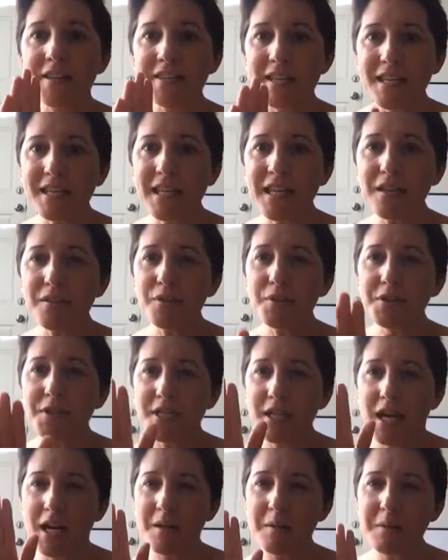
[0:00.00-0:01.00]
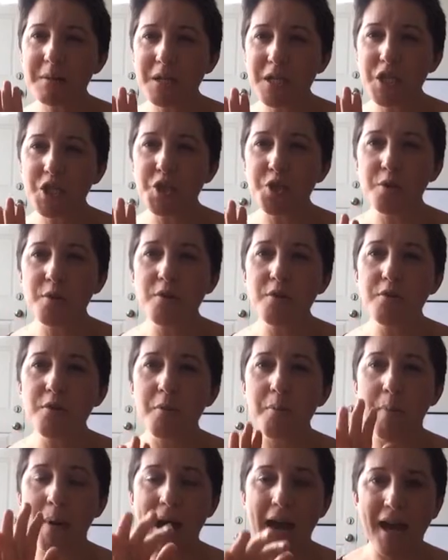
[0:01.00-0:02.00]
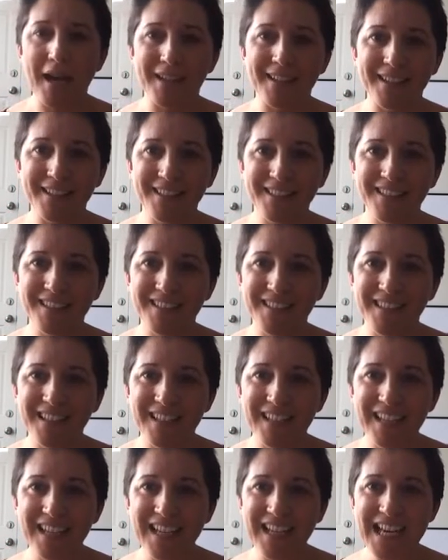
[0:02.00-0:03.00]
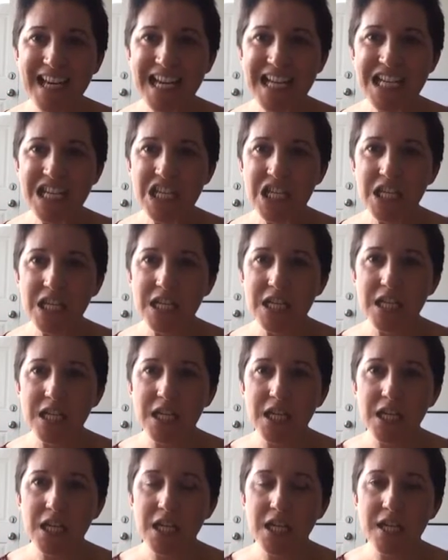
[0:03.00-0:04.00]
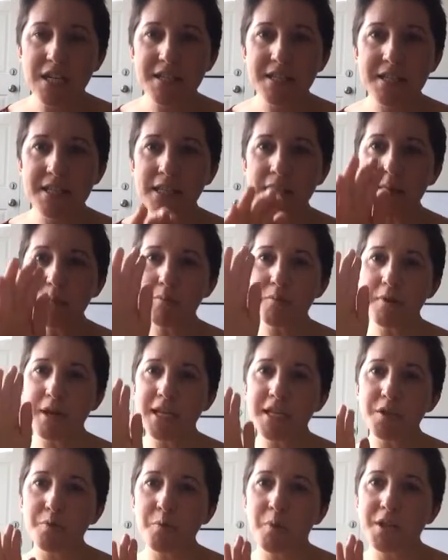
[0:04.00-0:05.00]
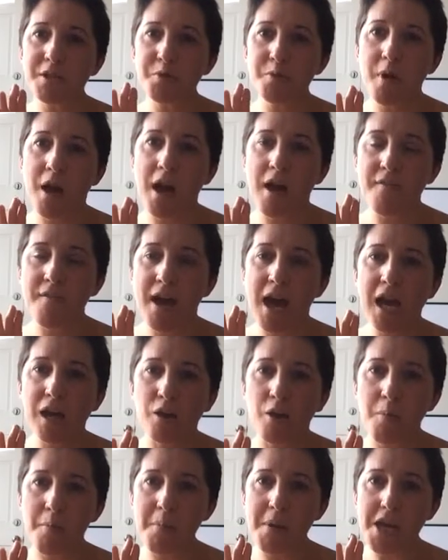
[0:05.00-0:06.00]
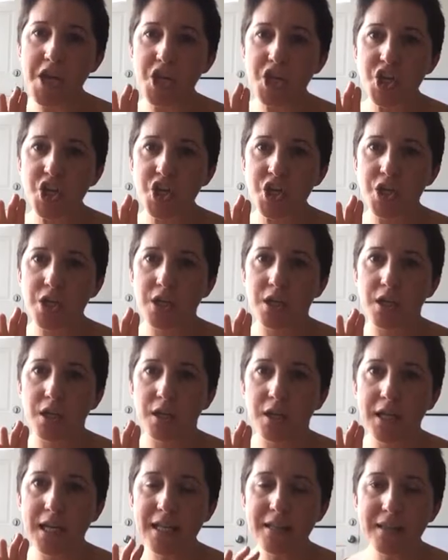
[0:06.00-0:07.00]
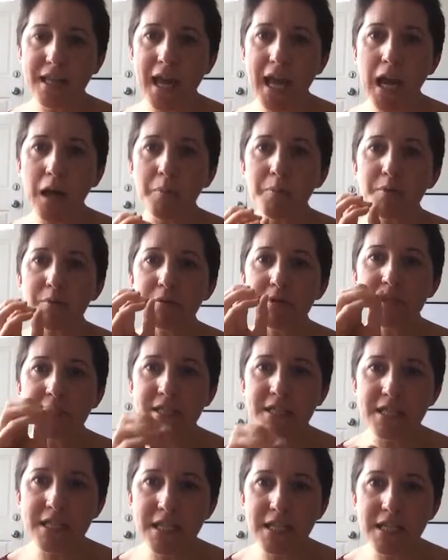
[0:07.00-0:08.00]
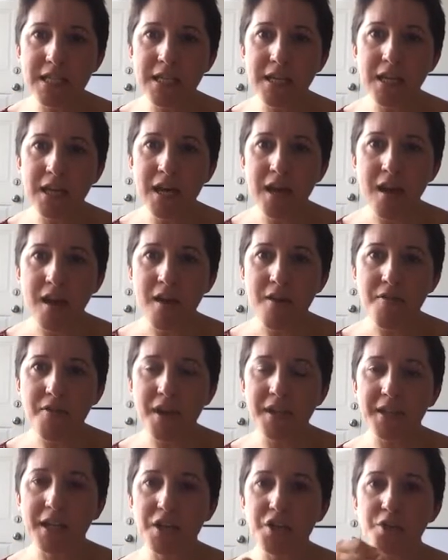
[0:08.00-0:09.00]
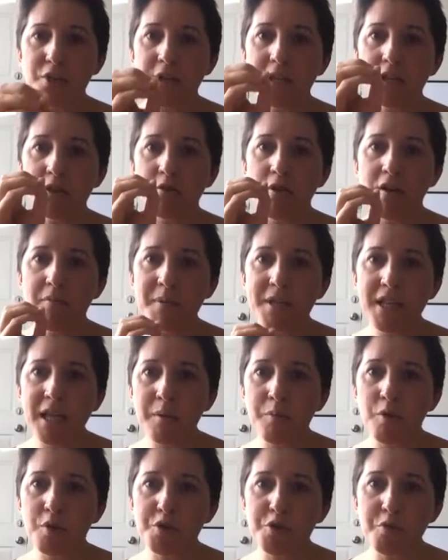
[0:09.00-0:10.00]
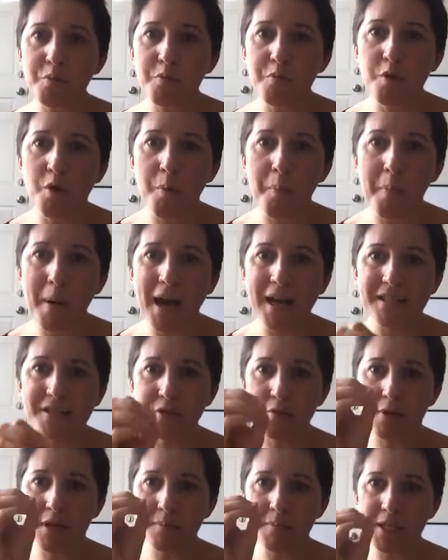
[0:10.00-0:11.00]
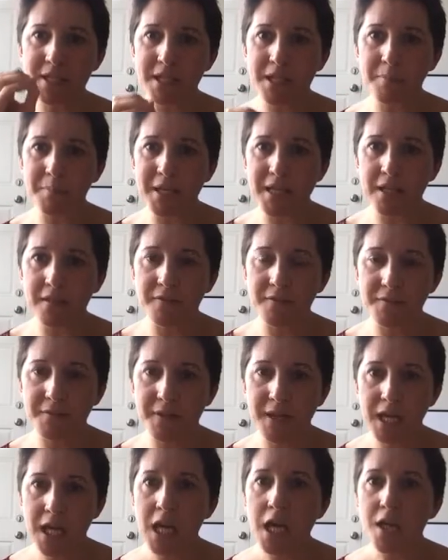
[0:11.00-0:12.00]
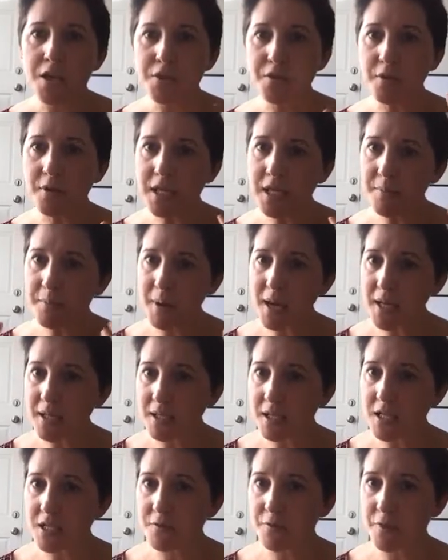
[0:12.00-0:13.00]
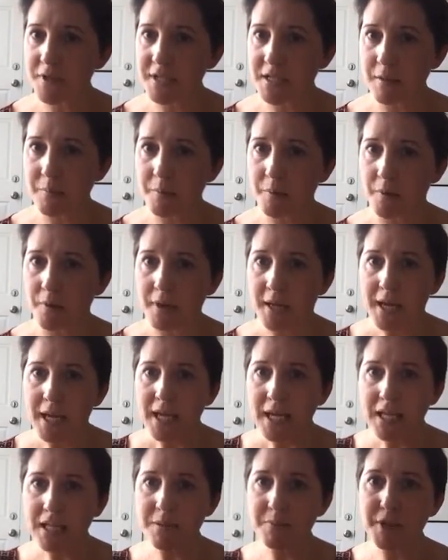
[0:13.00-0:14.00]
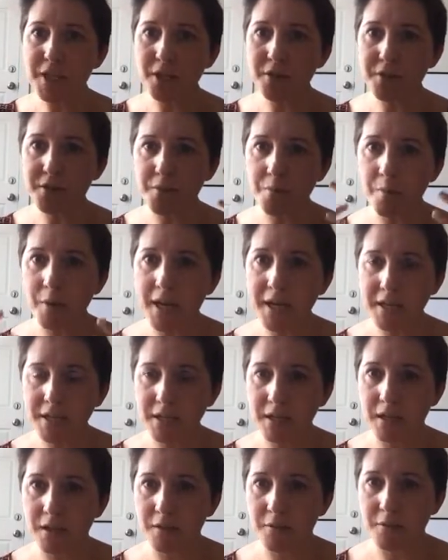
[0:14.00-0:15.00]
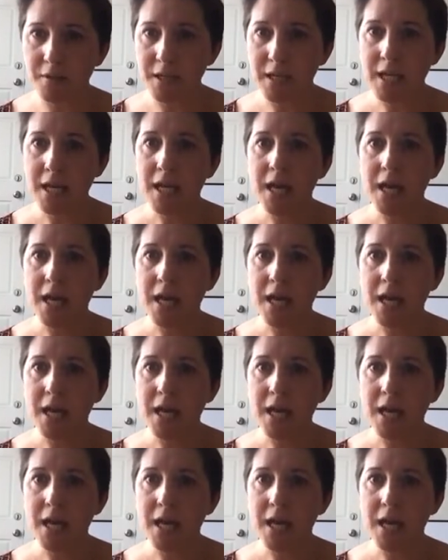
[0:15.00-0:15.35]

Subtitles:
taking the time to look back and celebrate what you have accomplished and help you see that actually you have been able to go past your limiting belief. So in my case, for example, it's because right now,